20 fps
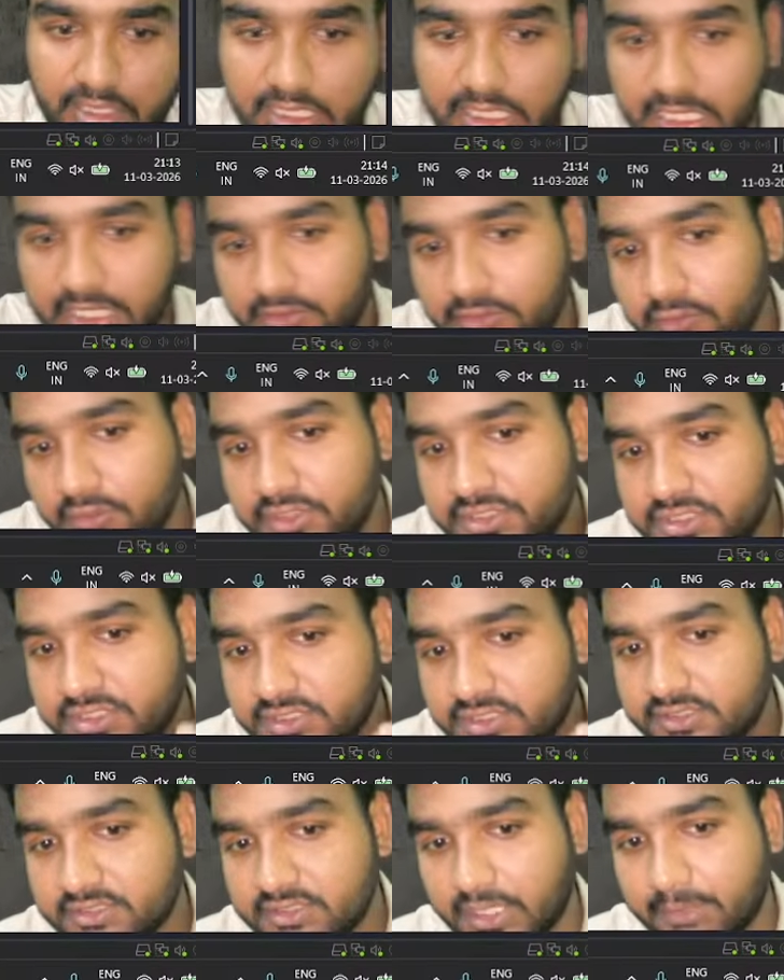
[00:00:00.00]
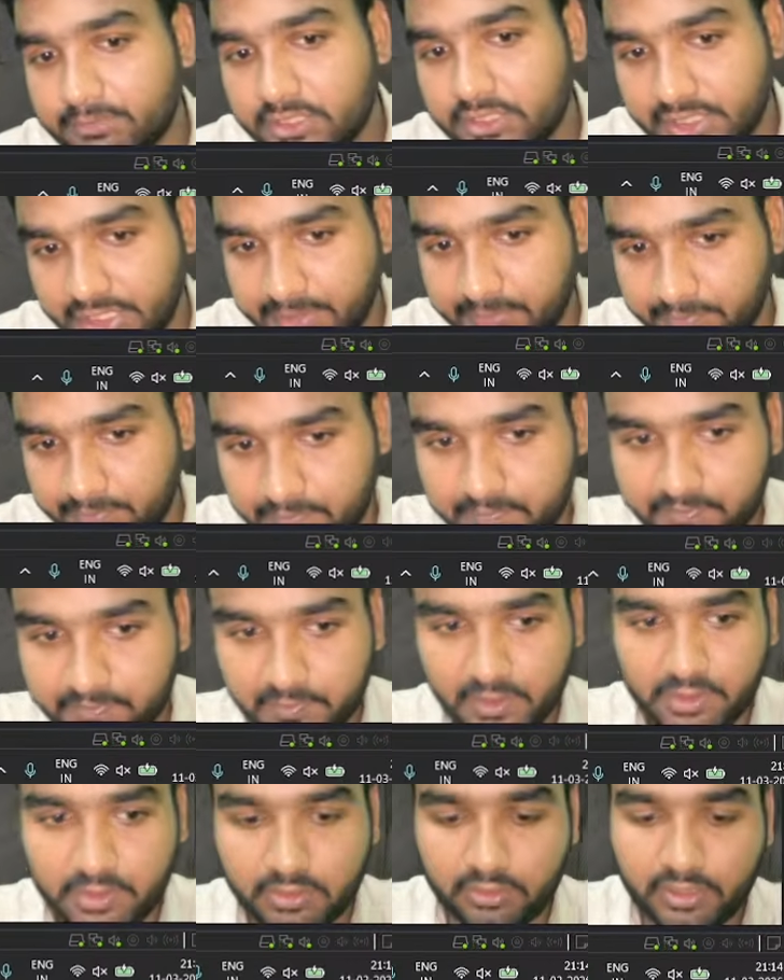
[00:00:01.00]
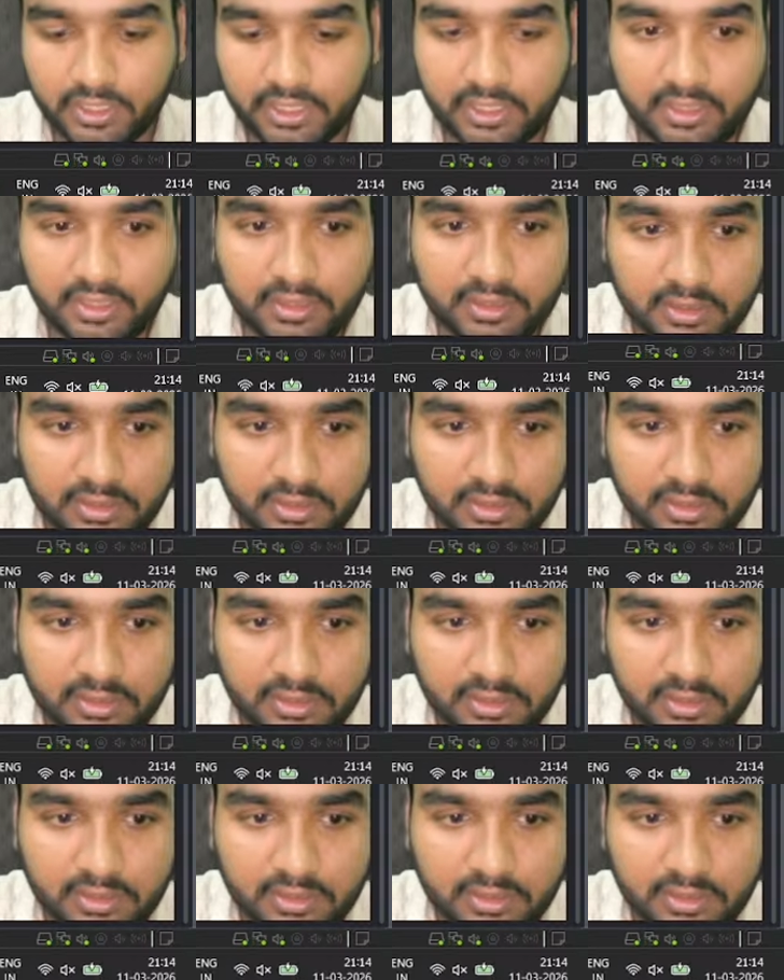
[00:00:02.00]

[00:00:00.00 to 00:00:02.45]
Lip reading: and we will just type the name. Okay.